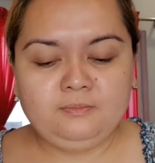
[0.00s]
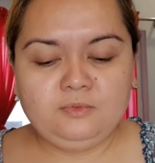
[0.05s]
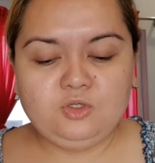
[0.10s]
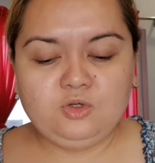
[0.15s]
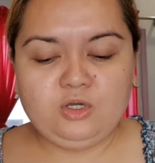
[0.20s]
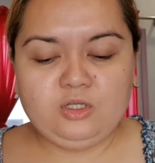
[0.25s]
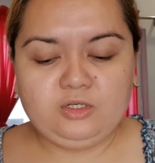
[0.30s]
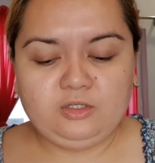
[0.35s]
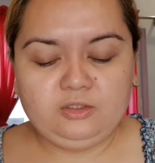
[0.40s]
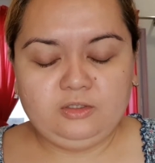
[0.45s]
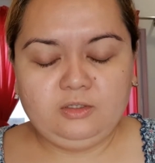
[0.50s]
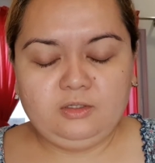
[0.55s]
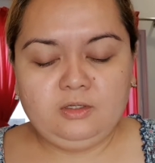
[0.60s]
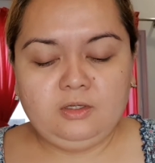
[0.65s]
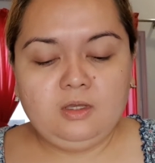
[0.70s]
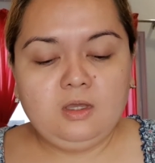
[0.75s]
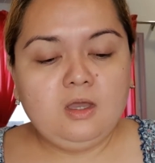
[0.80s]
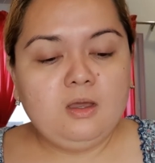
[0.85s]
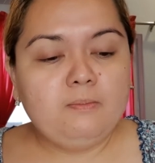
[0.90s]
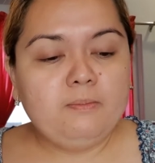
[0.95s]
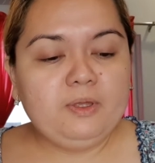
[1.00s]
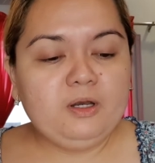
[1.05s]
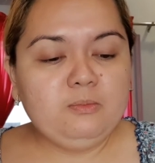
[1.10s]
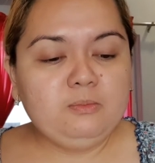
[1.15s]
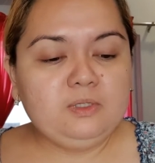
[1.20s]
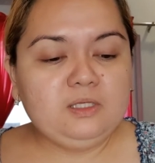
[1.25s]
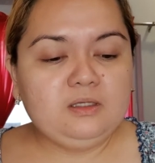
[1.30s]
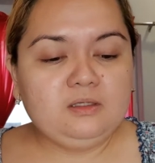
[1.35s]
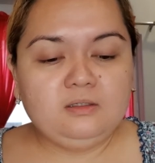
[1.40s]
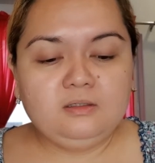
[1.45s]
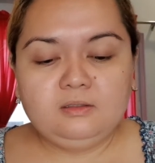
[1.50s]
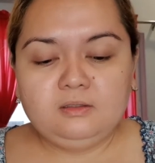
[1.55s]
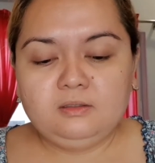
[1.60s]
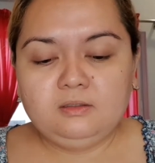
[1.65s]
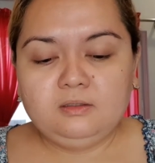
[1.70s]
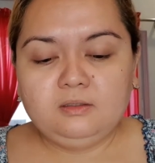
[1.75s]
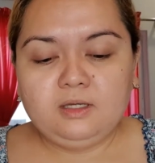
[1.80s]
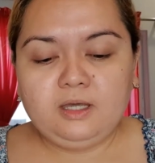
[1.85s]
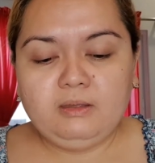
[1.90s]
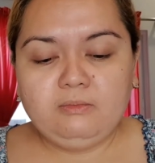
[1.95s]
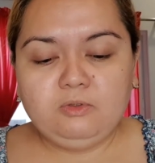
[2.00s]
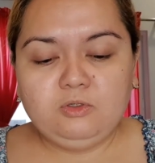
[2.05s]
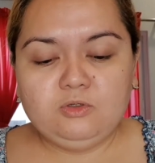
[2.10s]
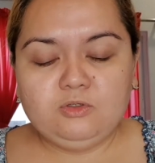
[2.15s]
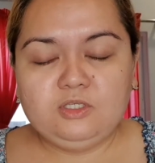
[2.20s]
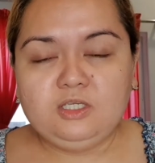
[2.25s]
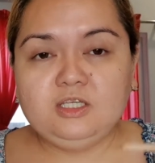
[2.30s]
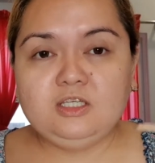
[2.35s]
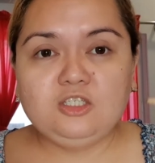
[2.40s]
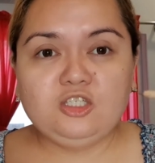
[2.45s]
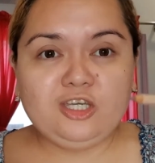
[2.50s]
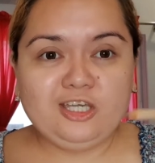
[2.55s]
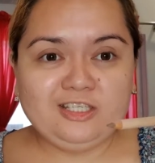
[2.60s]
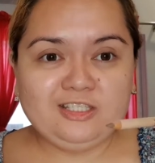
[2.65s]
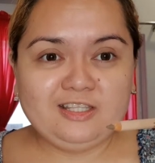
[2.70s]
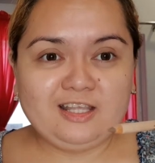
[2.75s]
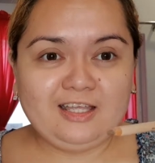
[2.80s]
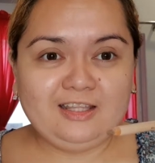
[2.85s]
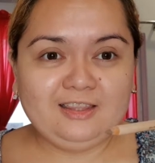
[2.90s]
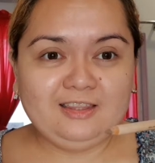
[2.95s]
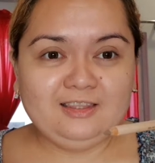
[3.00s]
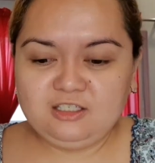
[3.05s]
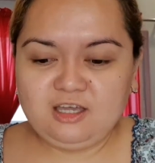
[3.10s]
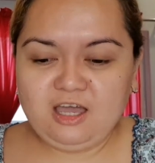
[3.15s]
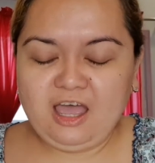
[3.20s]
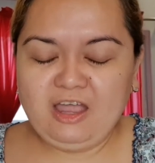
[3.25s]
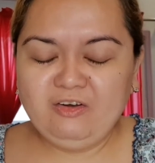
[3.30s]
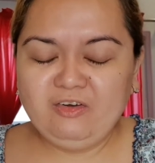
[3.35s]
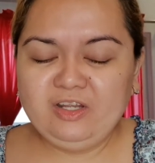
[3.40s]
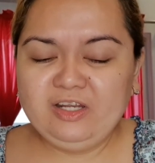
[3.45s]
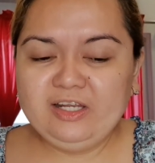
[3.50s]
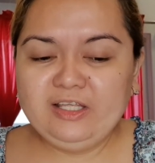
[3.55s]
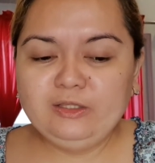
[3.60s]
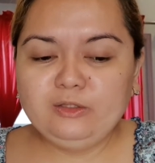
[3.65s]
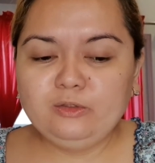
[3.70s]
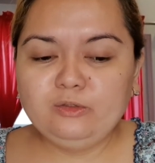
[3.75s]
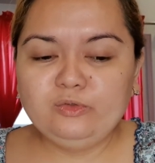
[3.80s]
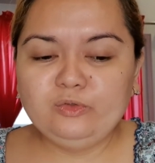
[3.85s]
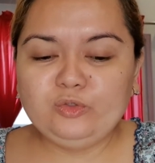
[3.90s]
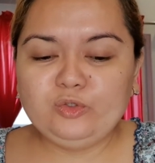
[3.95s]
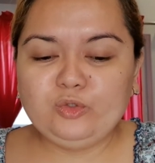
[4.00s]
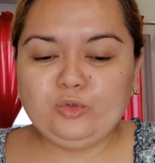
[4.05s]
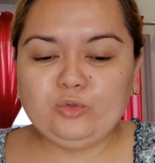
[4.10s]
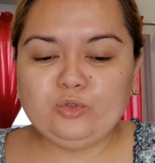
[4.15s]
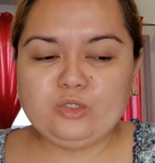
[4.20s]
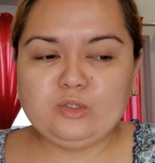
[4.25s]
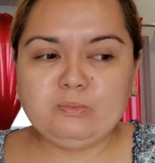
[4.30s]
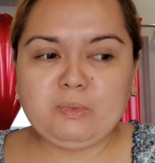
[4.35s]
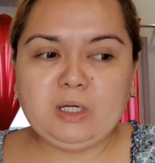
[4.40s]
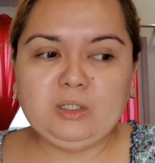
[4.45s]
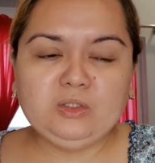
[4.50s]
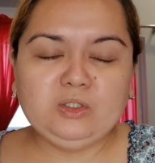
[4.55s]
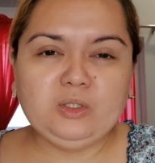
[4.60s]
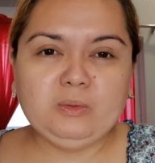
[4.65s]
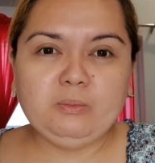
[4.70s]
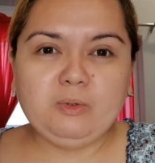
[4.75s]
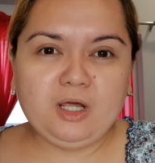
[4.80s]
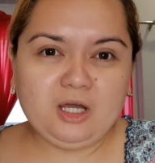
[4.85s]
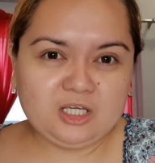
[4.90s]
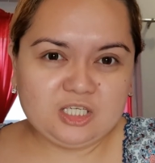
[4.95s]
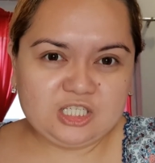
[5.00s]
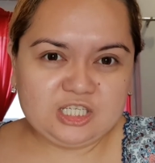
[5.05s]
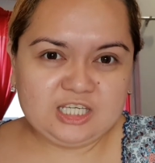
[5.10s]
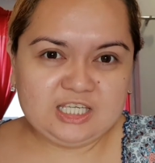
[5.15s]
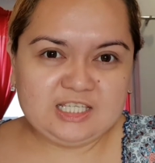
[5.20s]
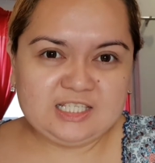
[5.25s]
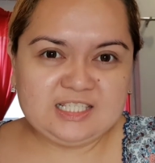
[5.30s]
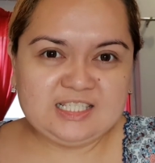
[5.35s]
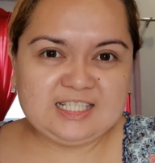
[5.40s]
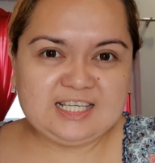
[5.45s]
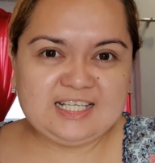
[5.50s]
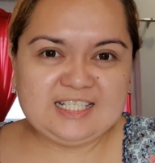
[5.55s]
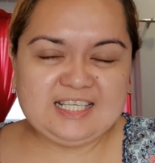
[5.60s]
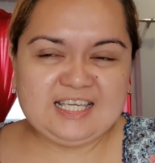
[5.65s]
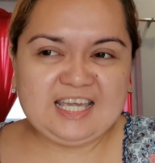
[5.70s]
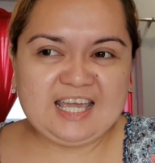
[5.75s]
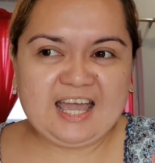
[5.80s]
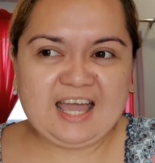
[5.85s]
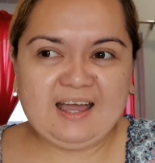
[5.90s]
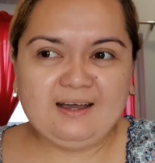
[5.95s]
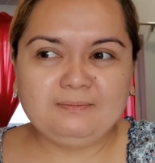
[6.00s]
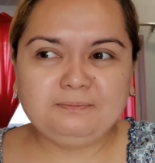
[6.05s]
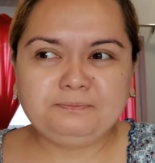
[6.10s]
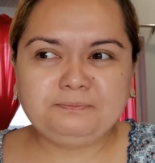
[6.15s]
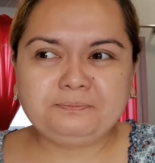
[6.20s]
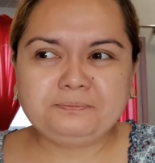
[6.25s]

So, pero me, I'm using chestnut. I really don't use powder blushes kasi nga,